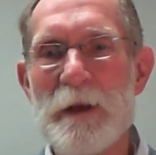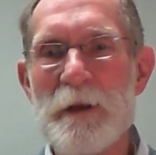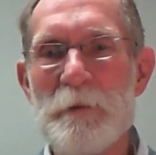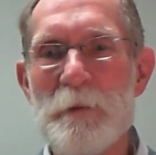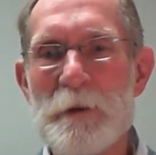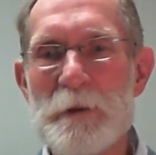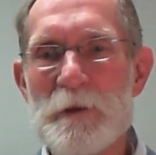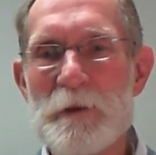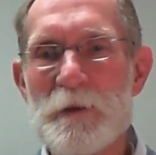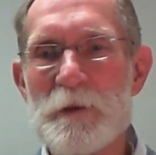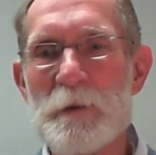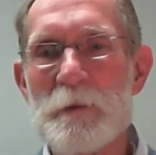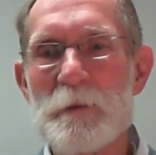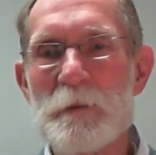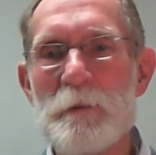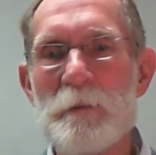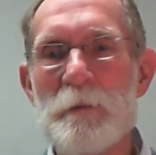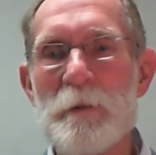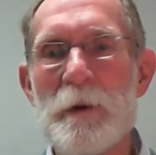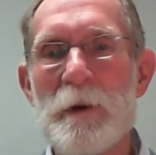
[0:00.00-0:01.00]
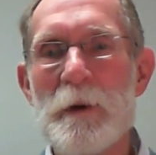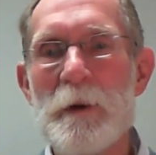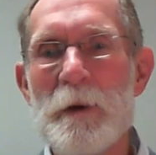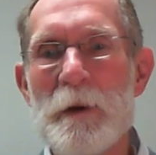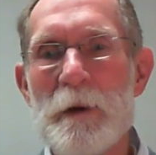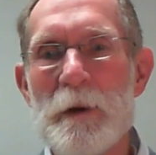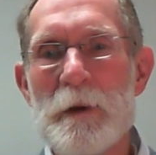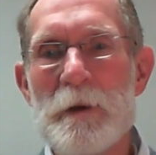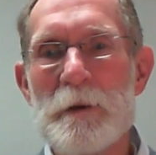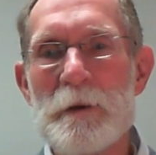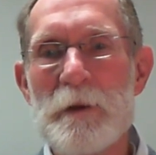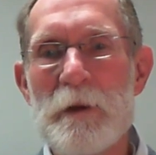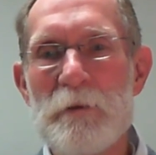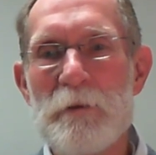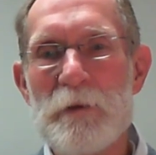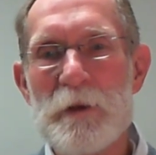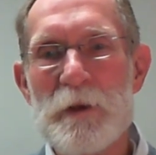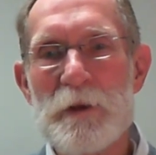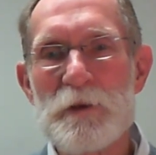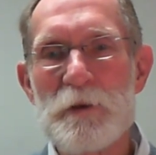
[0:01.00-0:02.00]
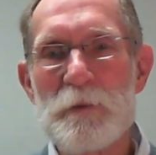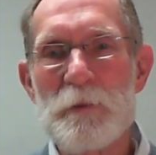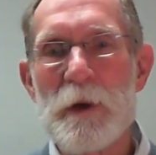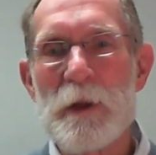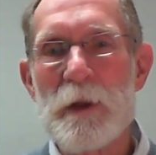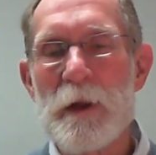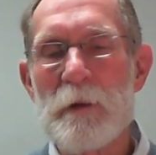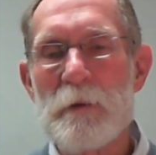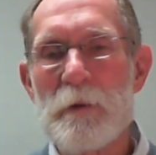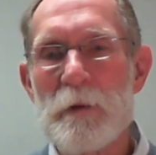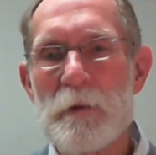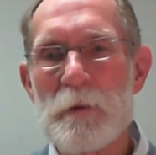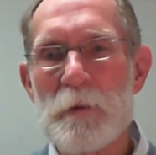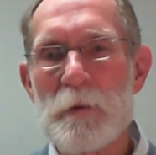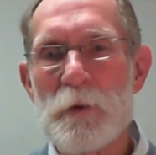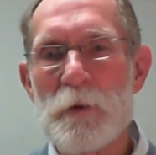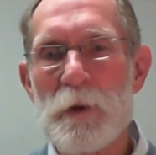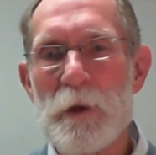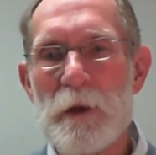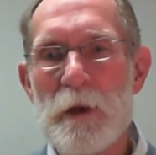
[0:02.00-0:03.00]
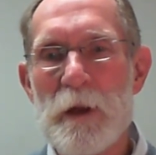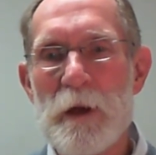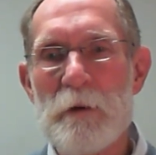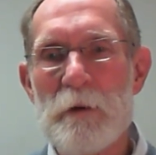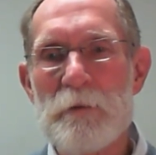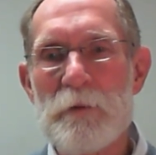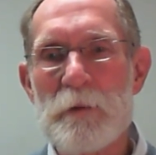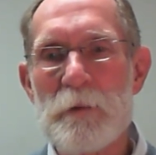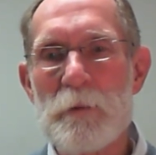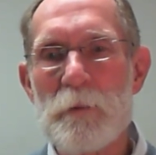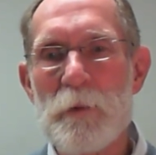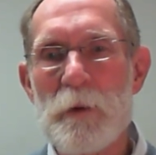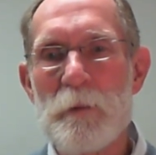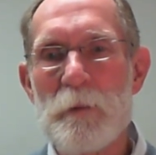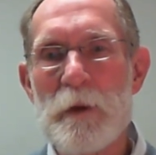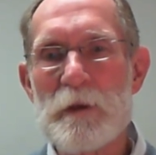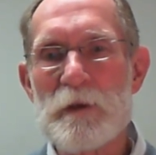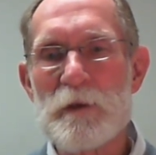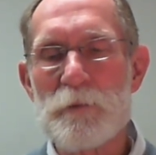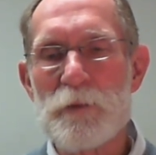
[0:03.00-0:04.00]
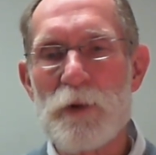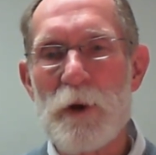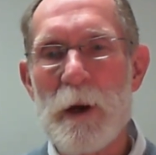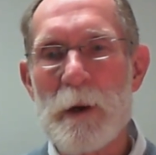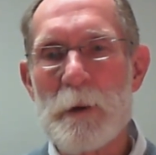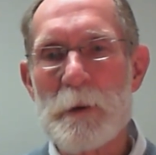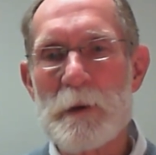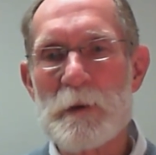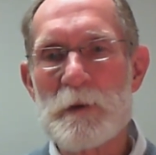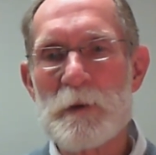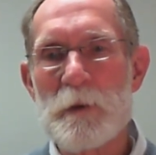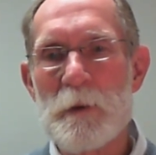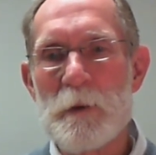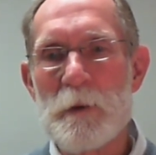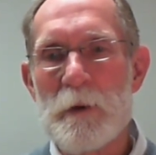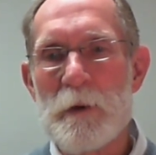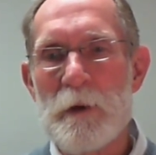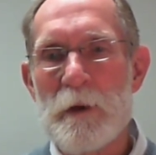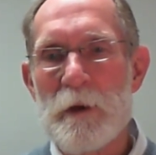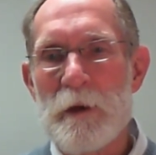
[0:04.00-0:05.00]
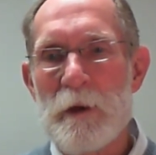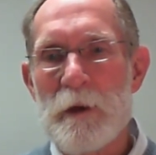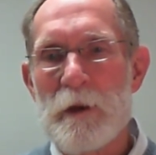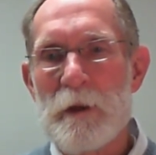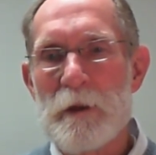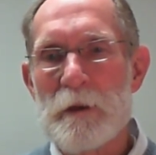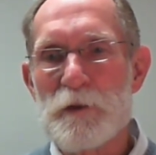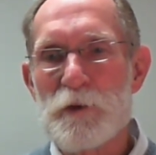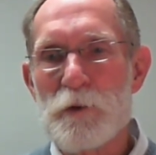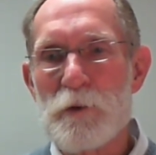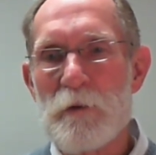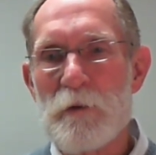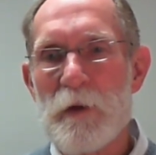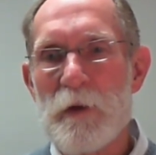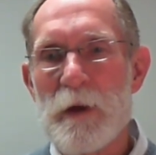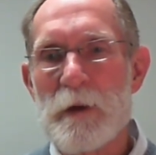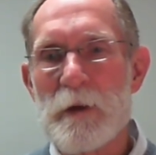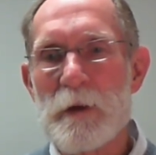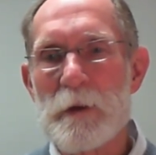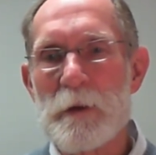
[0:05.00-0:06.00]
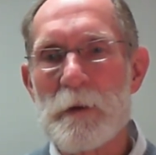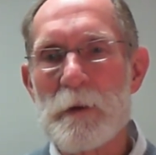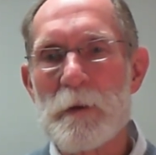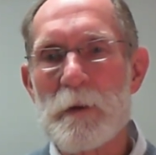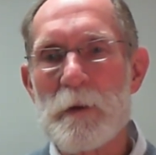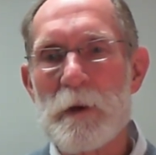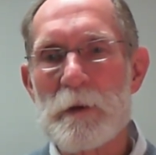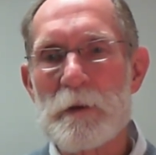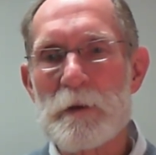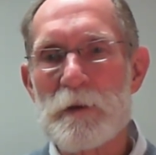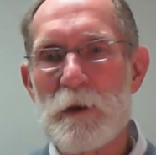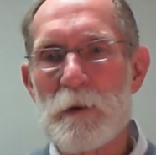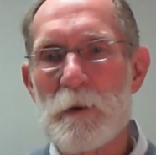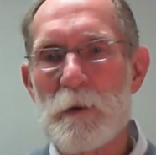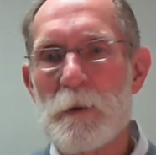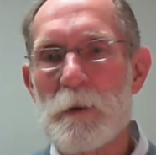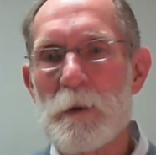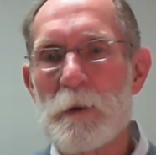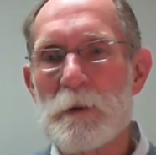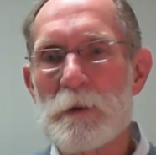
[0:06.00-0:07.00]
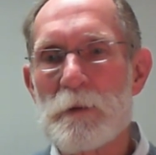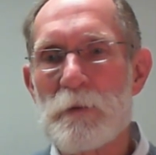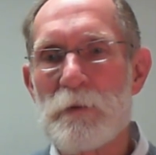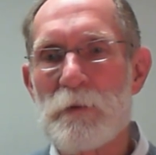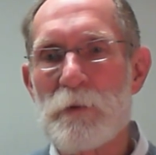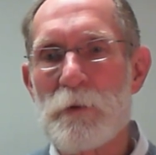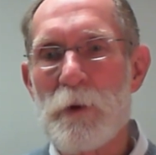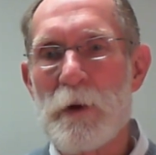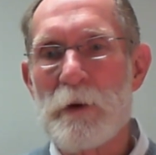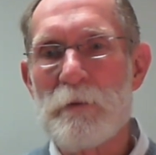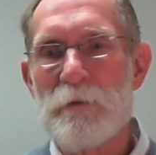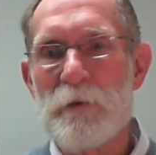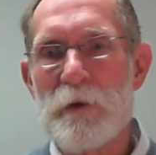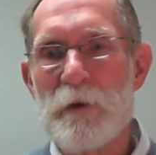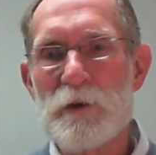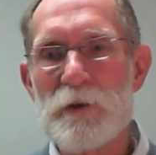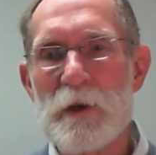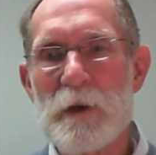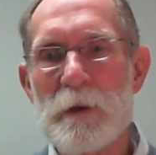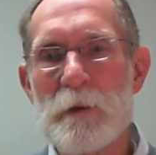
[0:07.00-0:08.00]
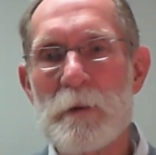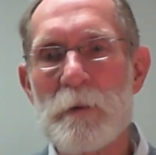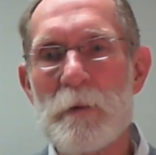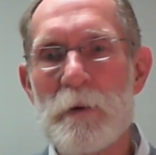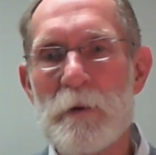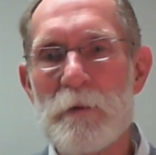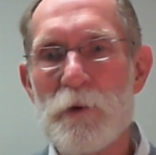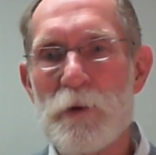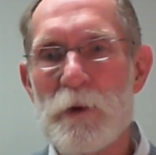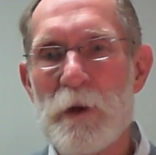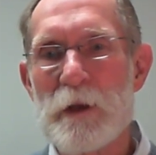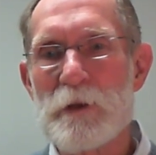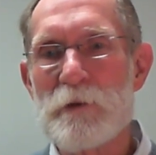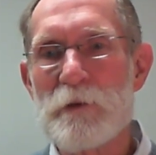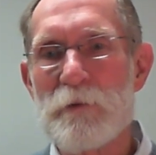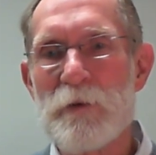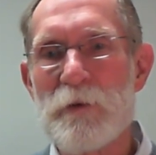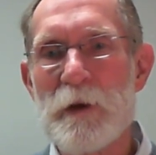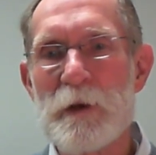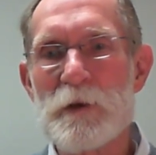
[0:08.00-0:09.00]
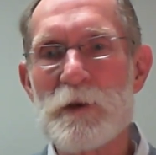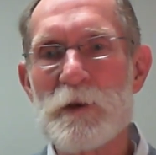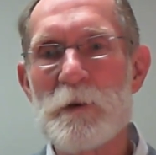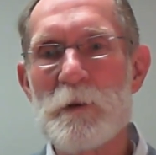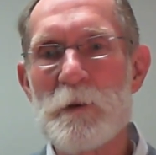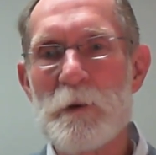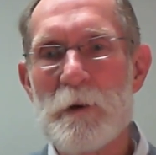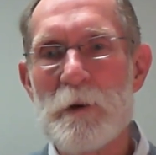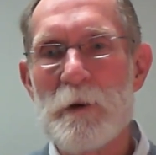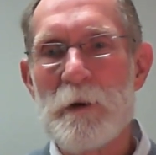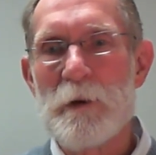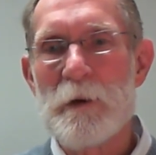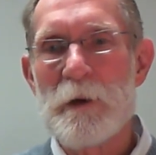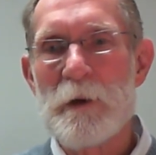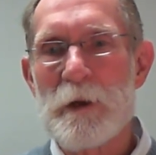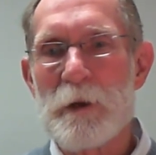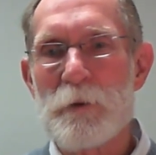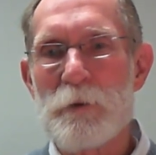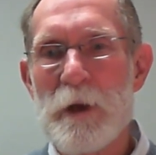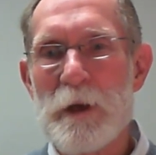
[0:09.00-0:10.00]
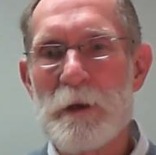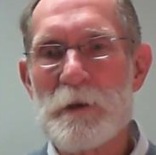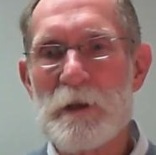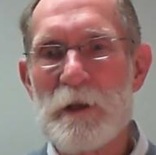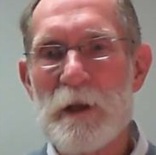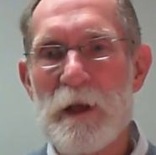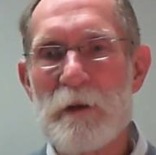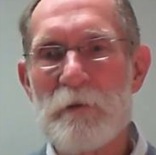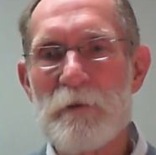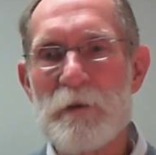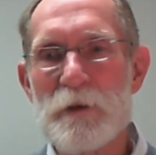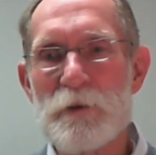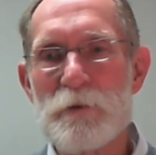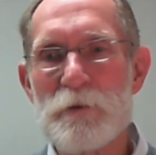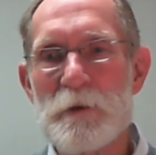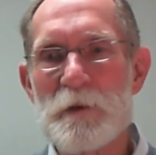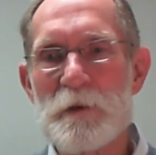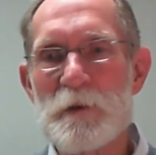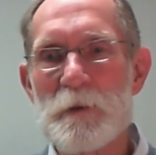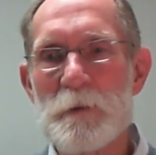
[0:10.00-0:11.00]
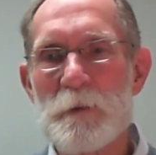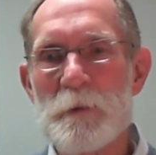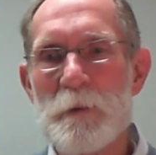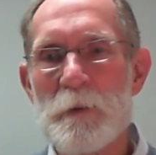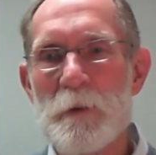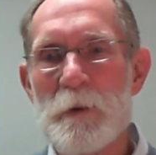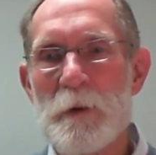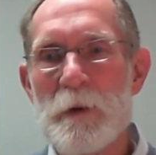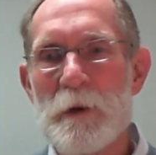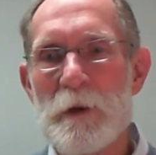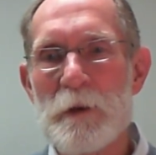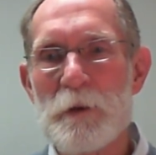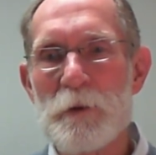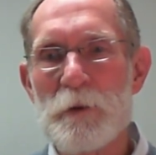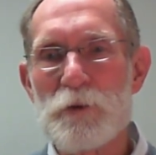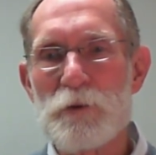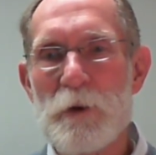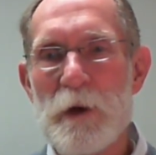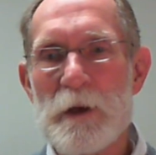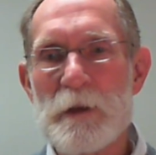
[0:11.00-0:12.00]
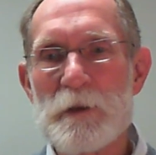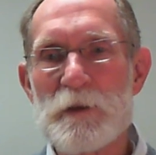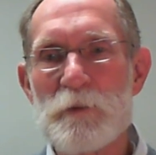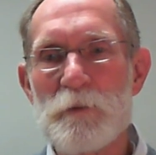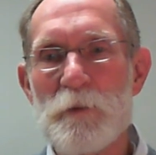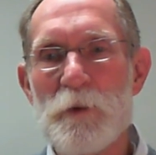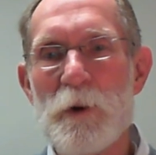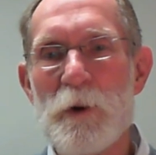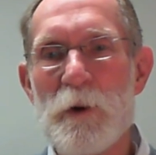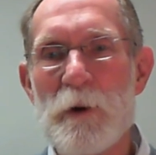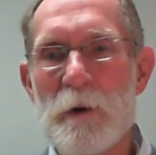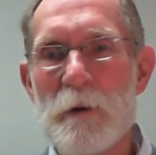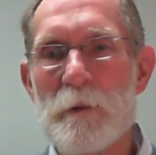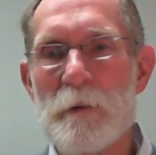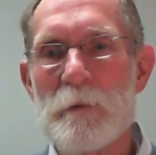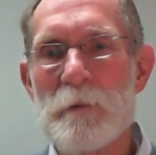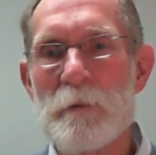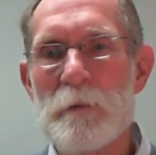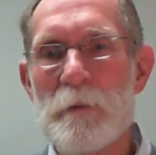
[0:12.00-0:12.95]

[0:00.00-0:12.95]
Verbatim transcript: anyone's definition, but I, good enough. And we made some progress. And it's sort of like a, a going fishing. If you catch a fish, it creates a lot of interest. You know, try it some more.